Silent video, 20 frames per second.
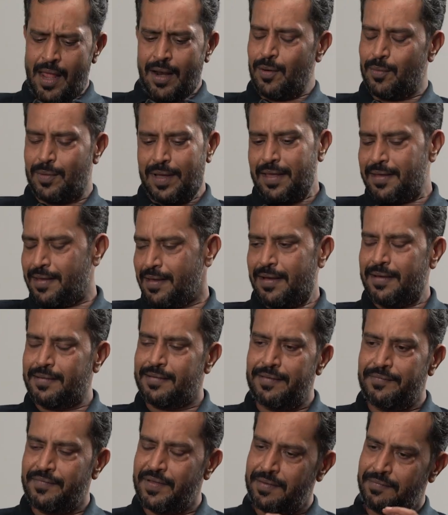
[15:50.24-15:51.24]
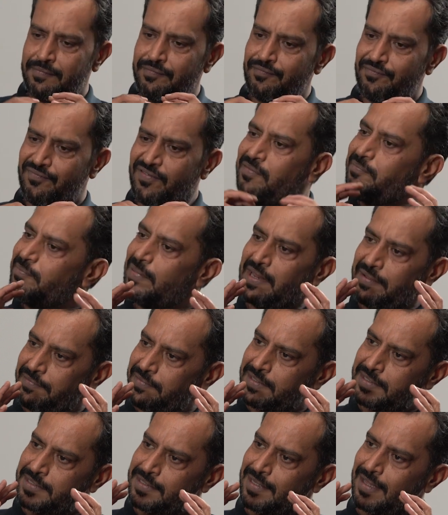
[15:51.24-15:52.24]
Look, we are firm
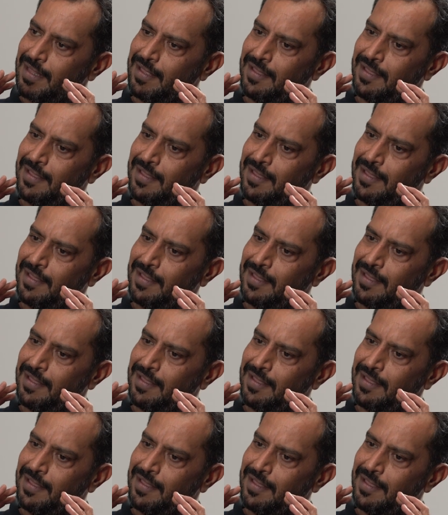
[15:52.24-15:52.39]
believers